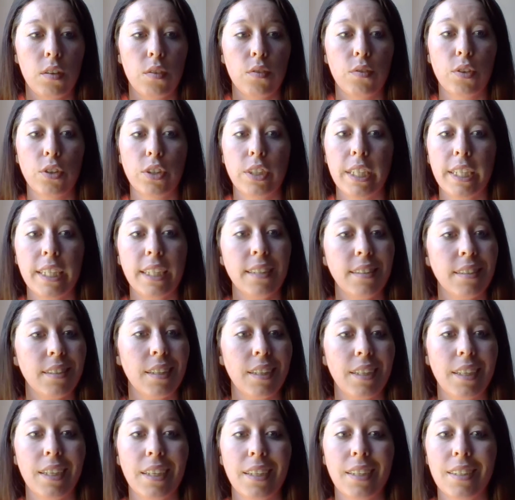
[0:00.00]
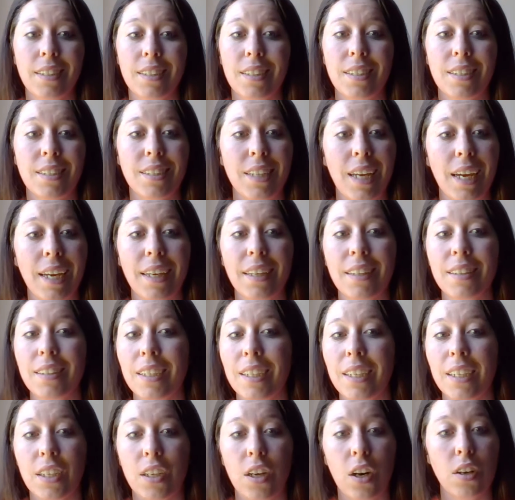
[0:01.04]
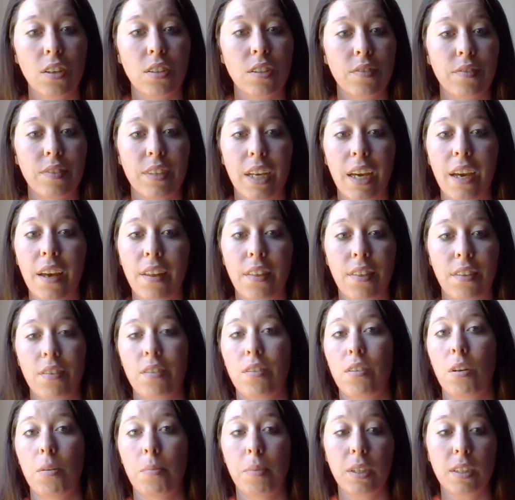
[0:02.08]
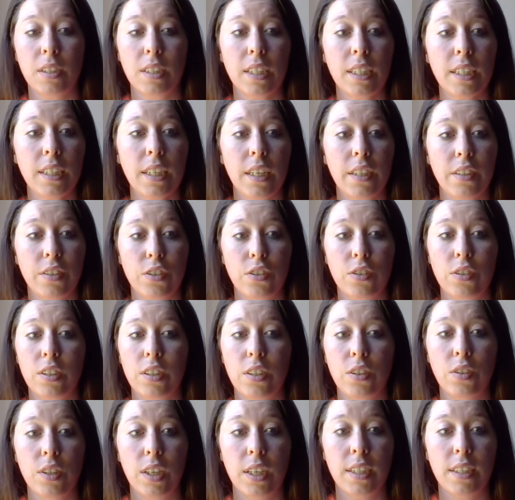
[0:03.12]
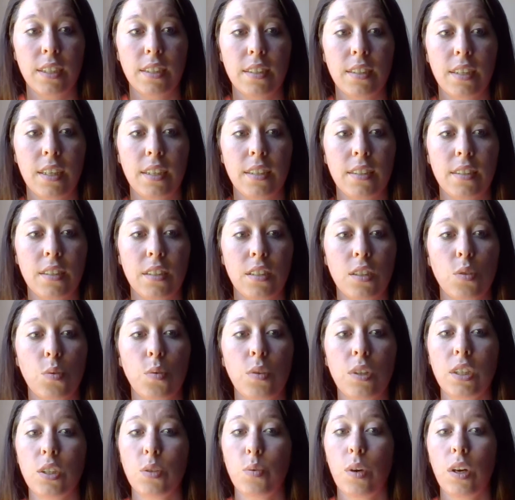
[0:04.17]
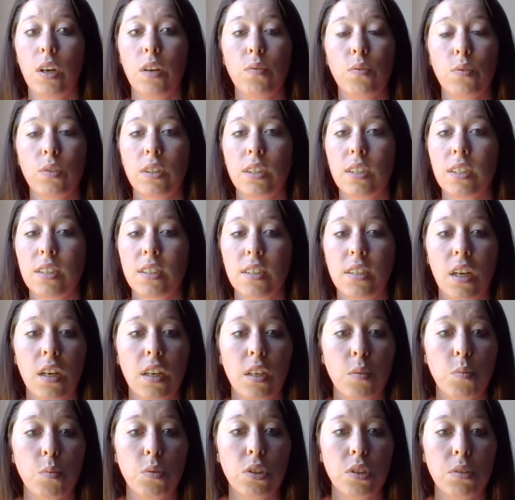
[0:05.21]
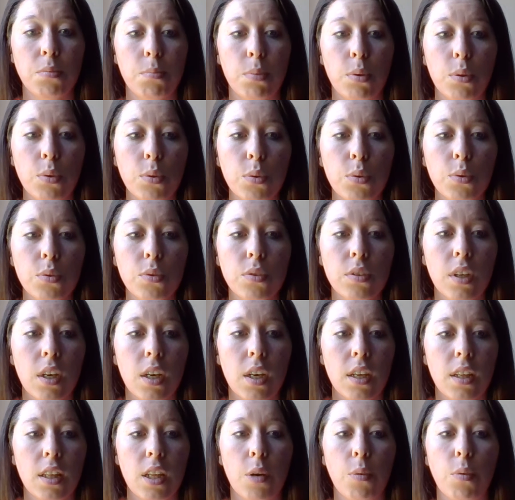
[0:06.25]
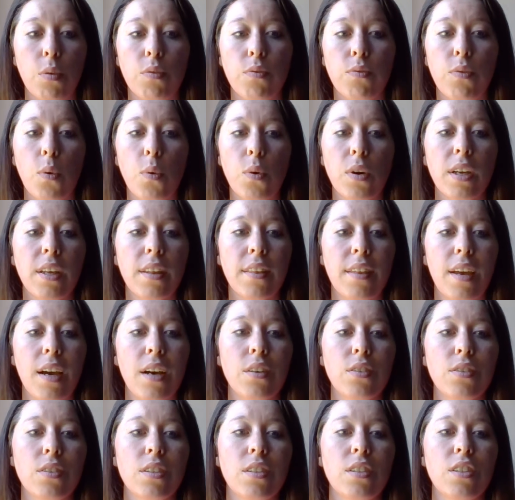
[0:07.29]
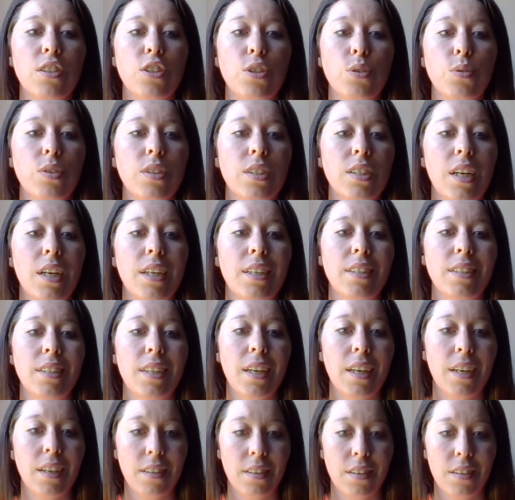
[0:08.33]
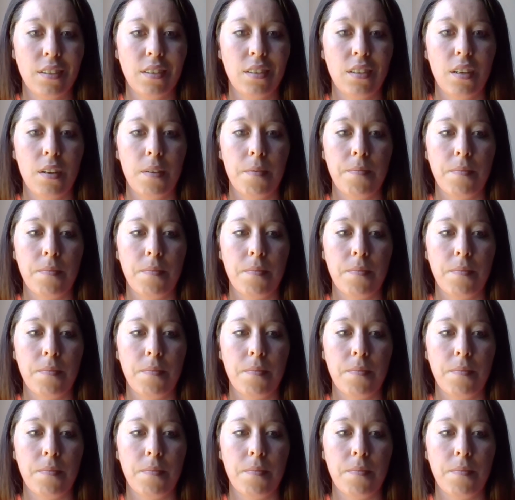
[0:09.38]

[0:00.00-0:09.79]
For teens, again, it's the second leading cause of death among teenagers in the United States. In 2012, when this study was pulled, there were 40,000 suicide deaths.